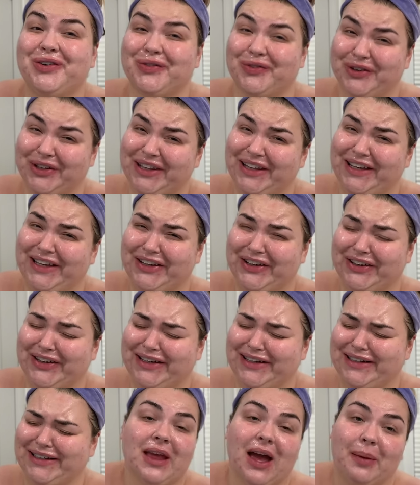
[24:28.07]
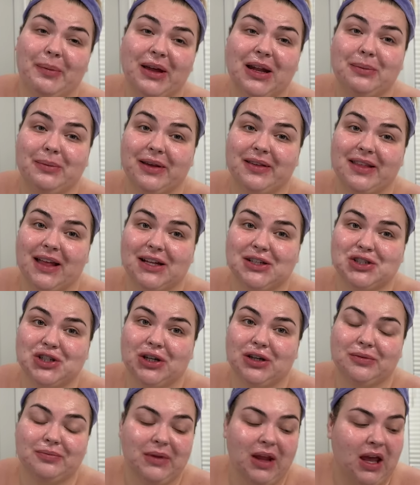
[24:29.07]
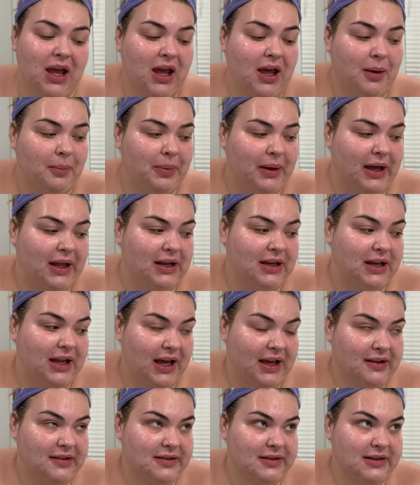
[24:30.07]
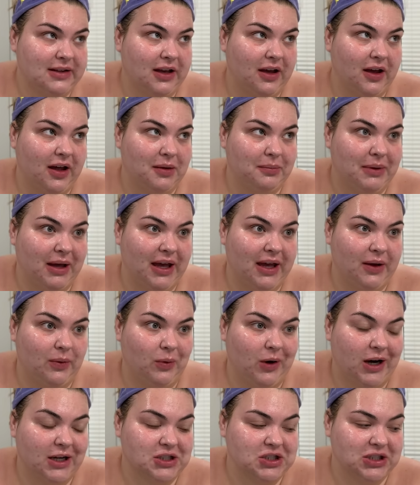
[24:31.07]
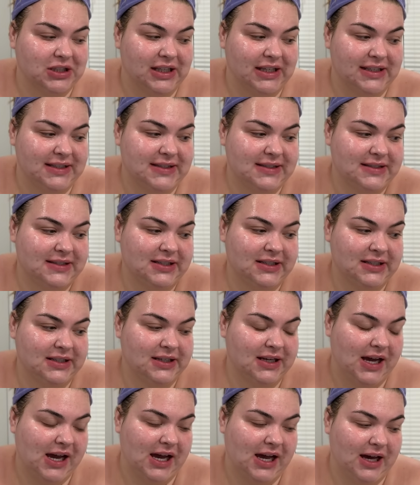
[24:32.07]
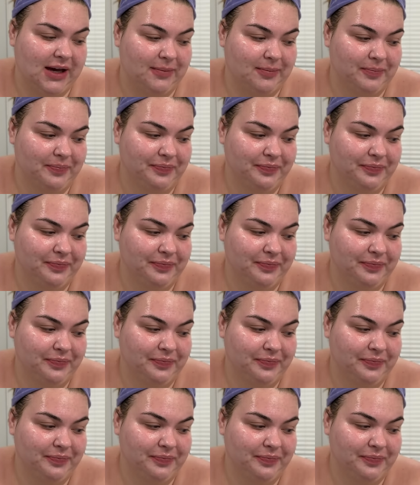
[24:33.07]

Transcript: really good. I'm gonna miss that show. But next on my watch list, um,